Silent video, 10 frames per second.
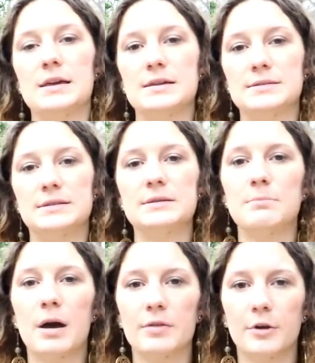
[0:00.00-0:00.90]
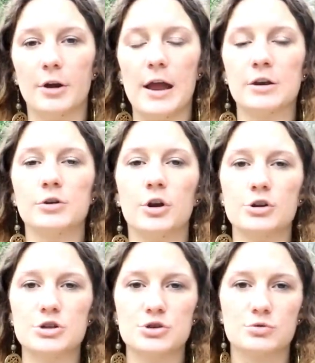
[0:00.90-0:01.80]
is the mother and
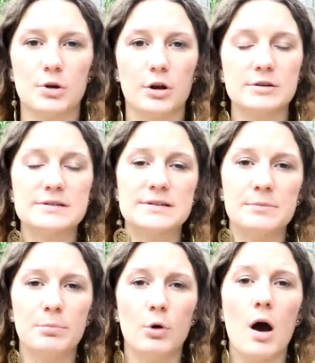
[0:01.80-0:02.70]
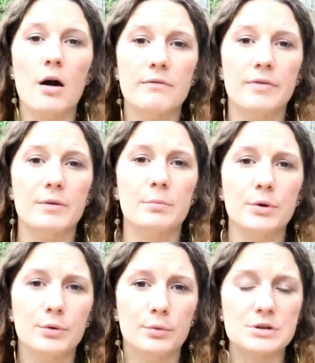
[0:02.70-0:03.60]
nurturer symbol of the
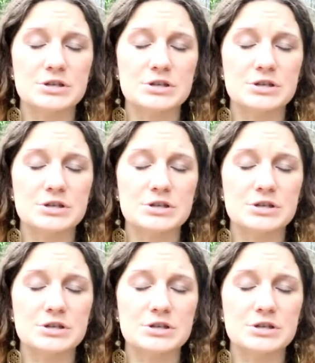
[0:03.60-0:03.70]
moon.